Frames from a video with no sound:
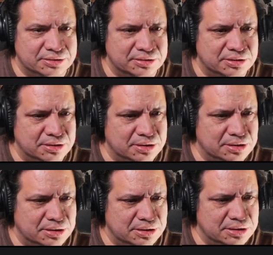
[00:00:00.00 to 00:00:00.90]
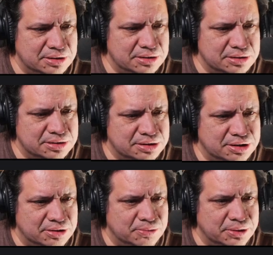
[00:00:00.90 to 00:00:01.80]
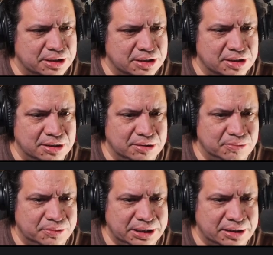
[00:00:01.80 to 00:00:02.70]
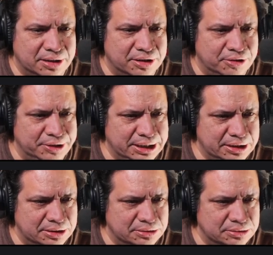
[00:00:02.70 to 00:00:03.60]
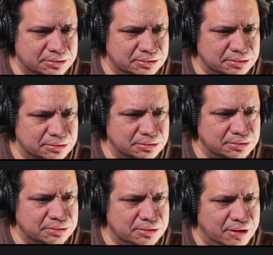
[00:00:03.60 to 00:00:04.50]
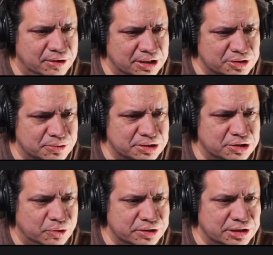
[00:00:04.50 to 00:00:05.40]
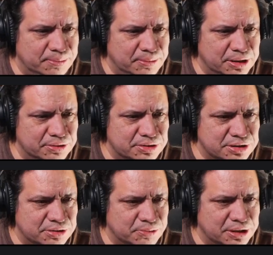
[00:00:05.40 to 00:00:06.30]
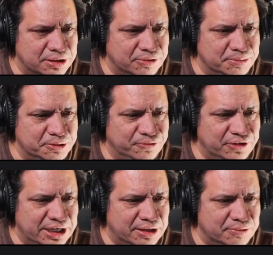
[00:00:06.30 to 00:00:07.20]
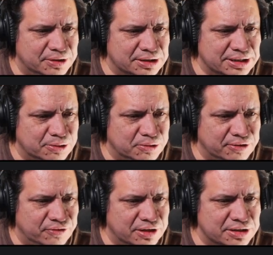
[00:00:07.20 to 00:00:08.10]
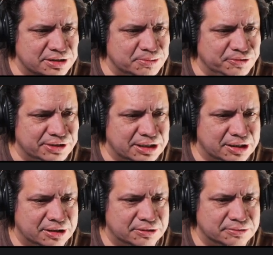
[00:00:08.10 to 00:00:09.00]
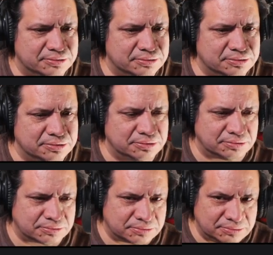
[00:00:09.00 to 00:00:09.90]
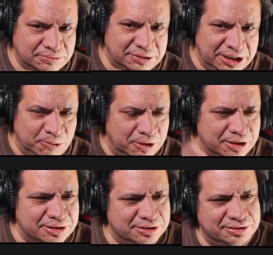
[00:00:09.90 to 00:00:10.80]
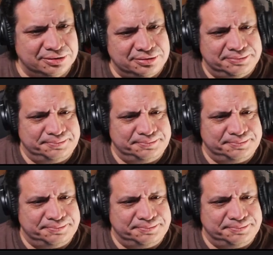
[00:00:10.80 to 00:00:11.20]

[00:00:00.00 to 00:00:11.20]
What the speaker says: it. So we are green. This one scores the most, so we're going to remove that. We're going to take one of ours and move it there. It worked.